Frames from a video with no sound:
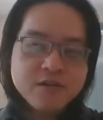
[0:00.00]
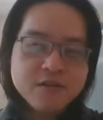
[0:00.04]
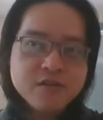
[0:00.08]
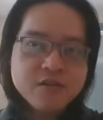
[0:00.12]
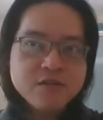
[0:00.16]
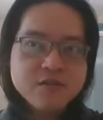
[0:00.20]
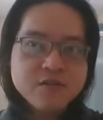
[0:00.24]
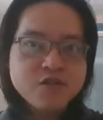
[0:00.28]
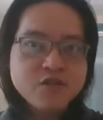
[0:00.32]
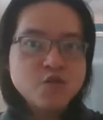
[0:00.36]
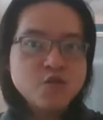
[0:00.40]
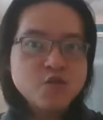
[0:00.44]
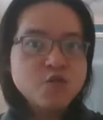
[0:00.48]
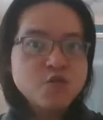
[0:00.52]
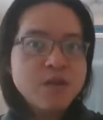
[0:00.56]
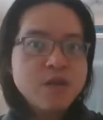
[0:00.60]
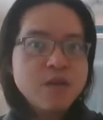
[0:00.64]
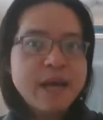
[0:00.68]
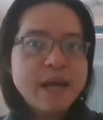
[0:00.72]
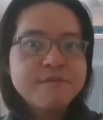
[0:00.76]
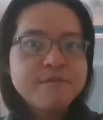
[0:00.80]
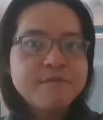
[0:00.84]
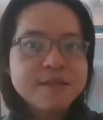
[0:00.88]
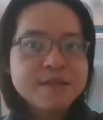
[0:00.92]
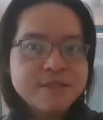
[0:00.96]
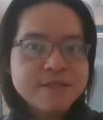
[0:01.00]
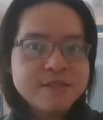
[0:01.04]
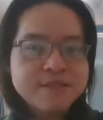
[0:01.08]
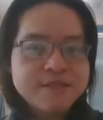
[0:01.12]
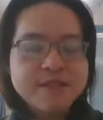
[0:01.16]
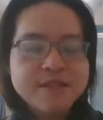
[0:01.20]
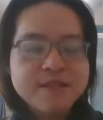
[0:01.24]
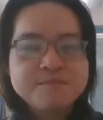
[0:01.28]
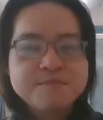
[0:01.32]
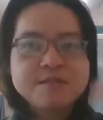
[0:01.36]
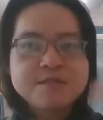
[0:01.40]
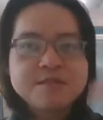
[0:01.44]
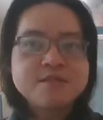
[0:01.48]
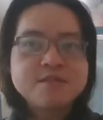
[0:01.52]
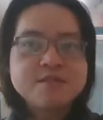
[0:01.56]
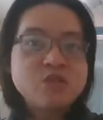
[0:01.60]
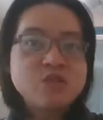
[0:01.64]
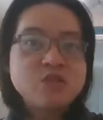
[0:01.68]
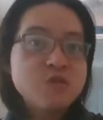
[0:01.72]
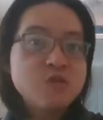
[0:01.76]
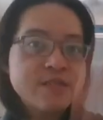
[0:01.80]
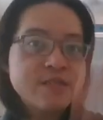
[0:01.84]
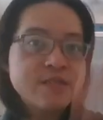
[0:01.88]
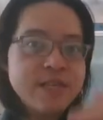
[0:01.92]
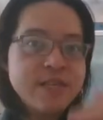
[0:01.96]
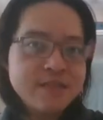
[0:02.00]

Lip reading: two-level systems, two-state